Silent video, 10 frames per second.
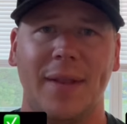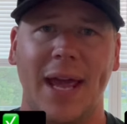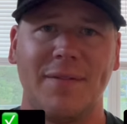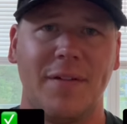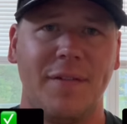They
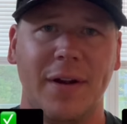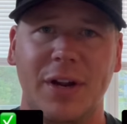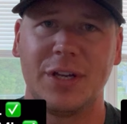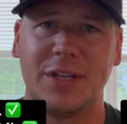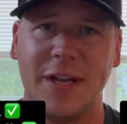have a very
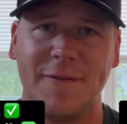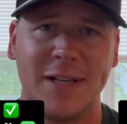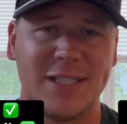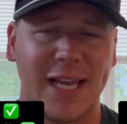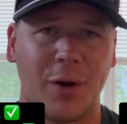
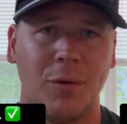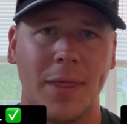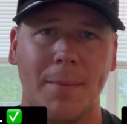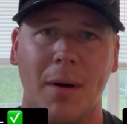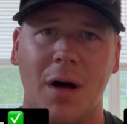defense. They can
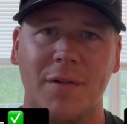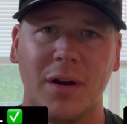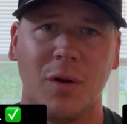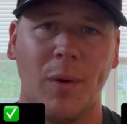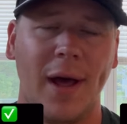run the ball
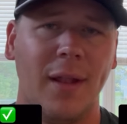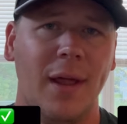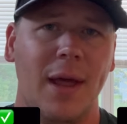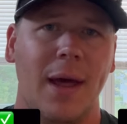very well.